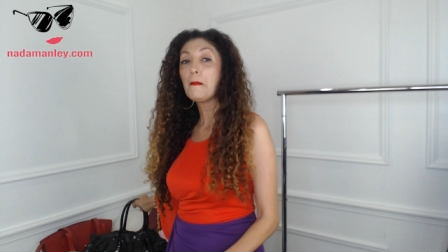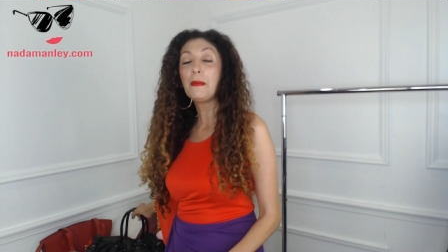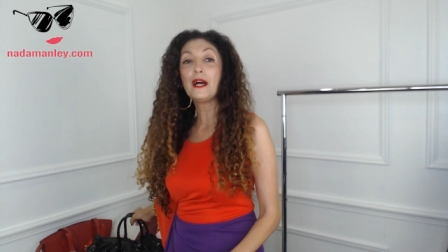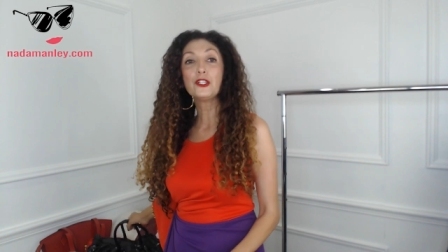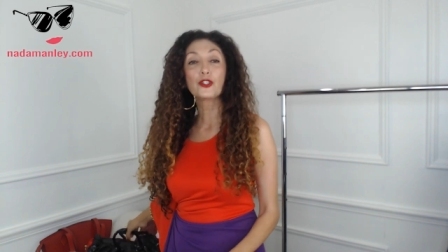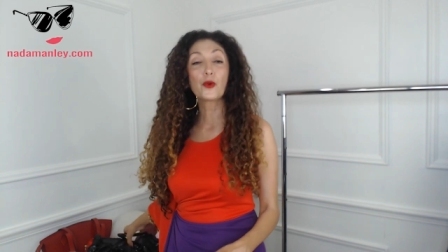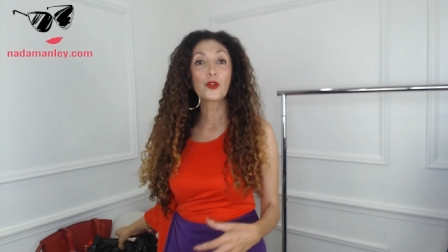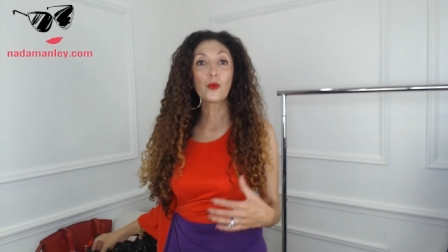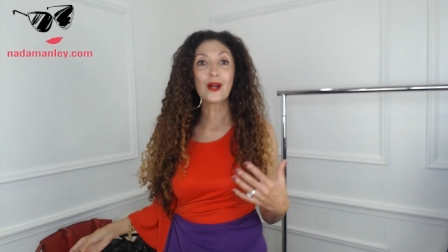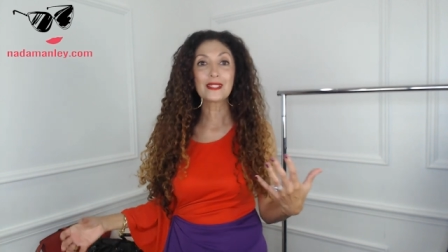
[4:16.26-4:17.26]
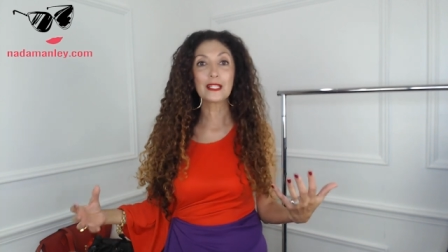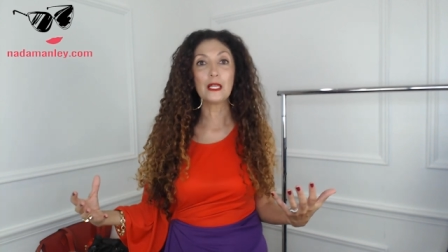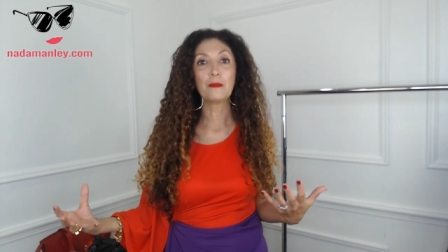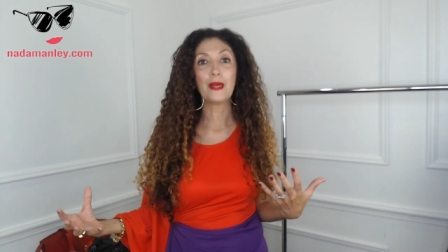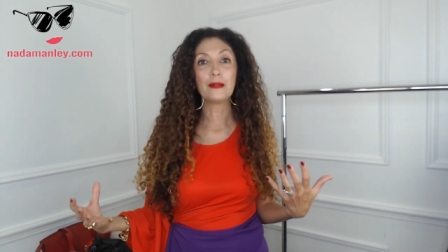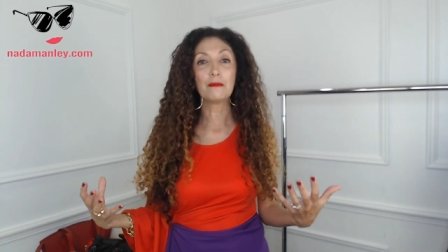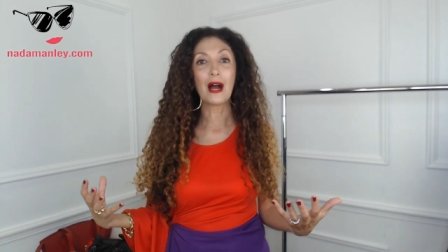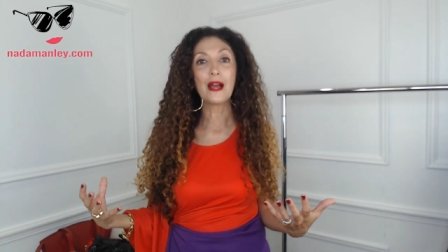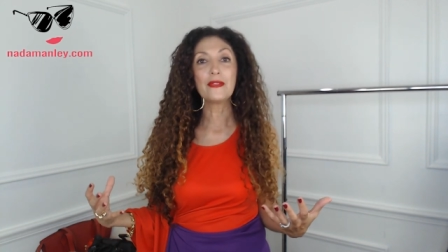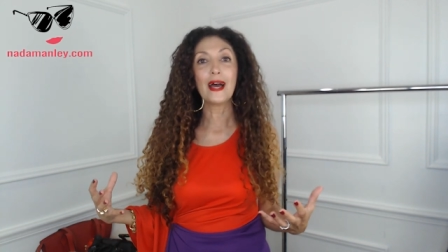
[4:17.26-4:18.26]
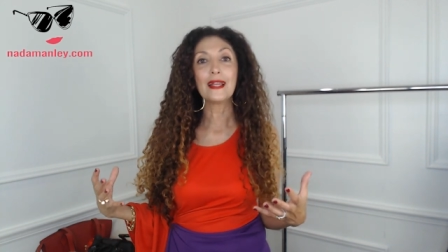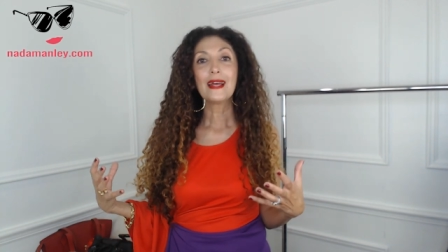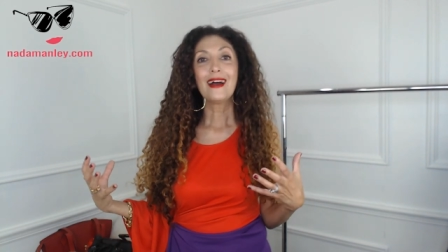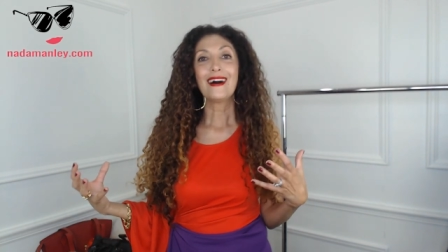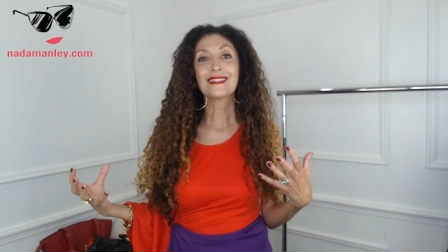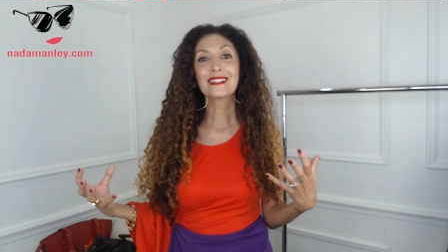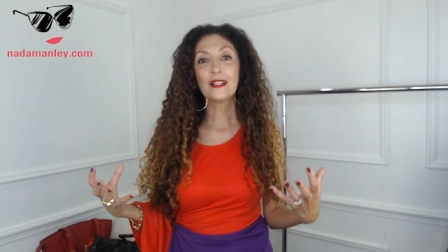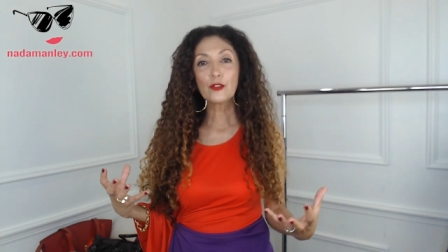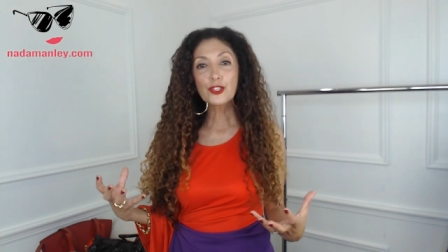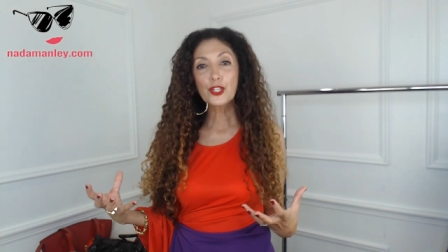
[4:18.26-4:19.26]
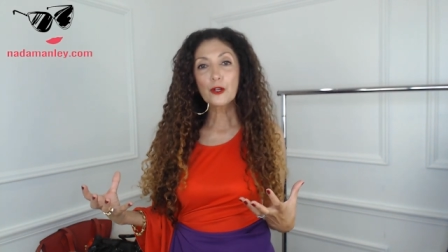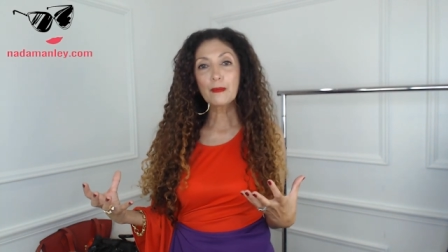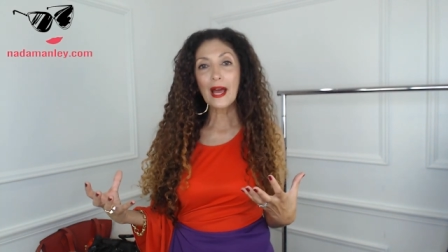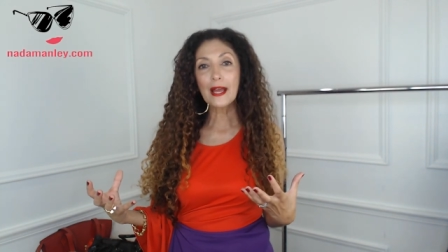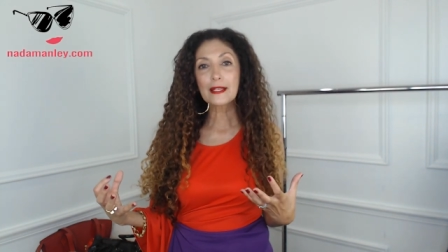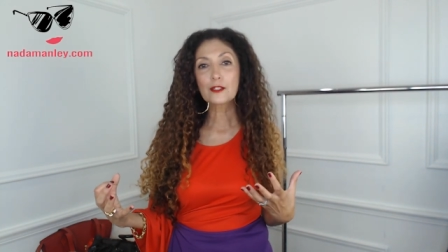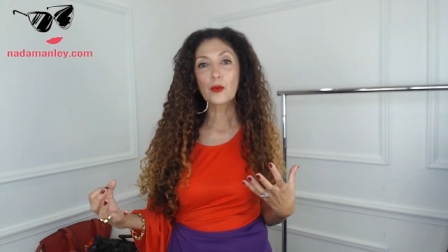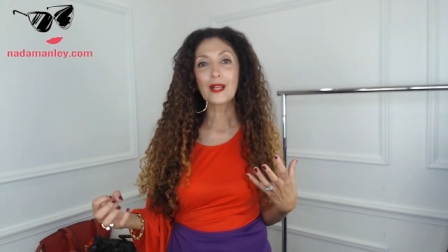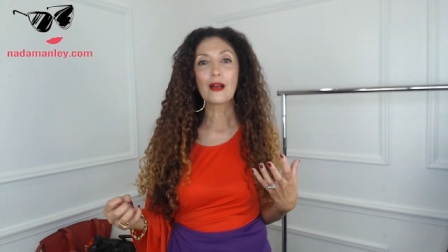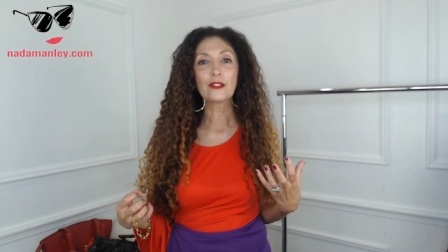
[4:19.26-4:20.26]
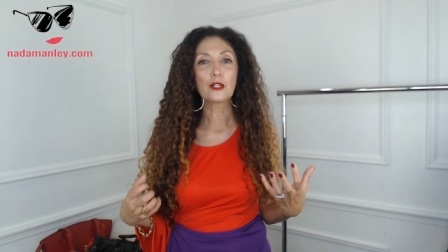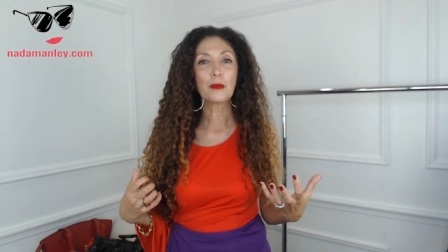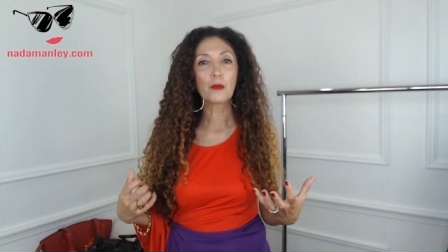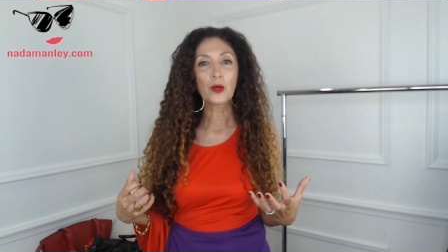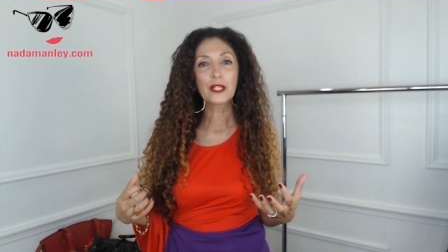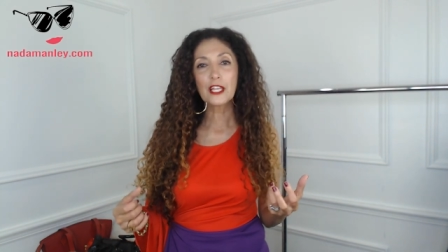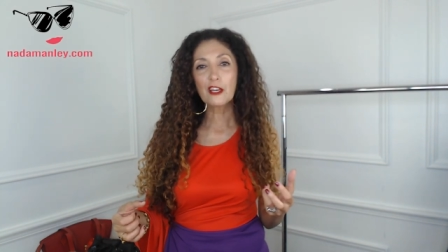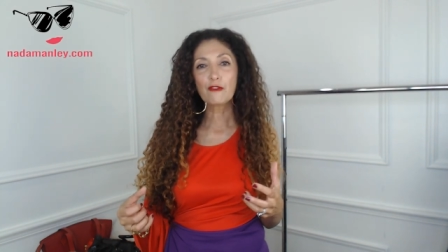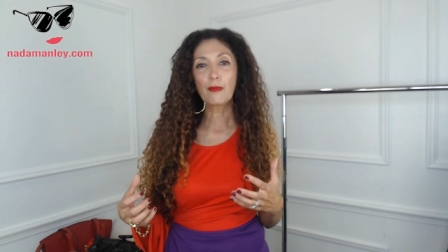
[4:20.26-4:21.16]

but you're going to want to keep in mind that a slouchier bag is going to have a little bit more give,